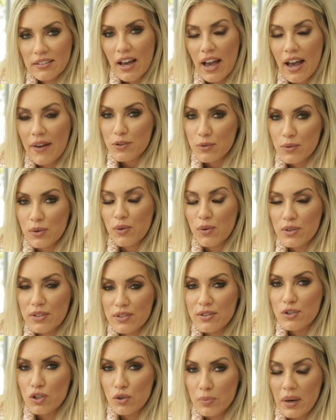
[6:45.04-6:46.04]
I have to
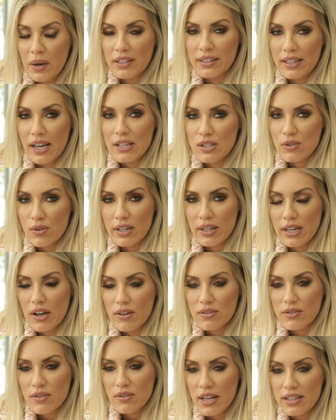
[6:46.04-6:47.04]
record two podcasts right
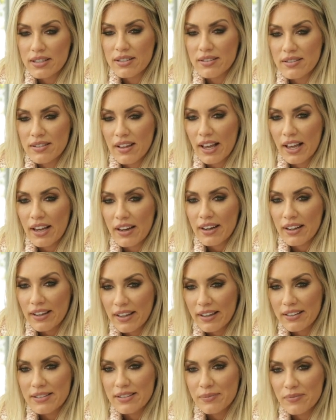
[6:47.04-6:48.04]
now. So that's I gotta
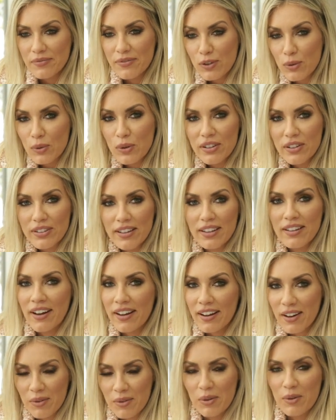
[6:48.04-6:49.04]
get some fuel, and
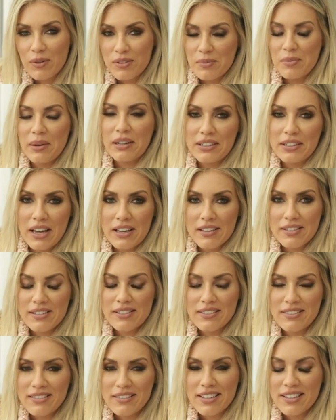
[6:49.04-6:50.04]
then I gotta record some
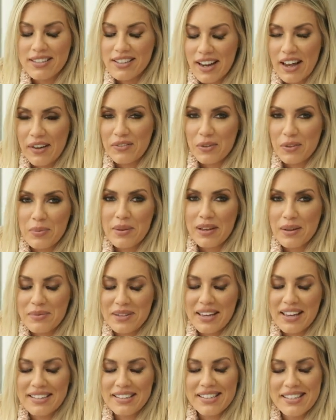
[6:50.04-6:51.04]
podcasts because then I have to go pick
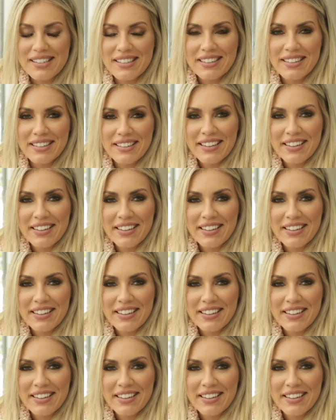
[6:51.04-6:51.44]
up the kids.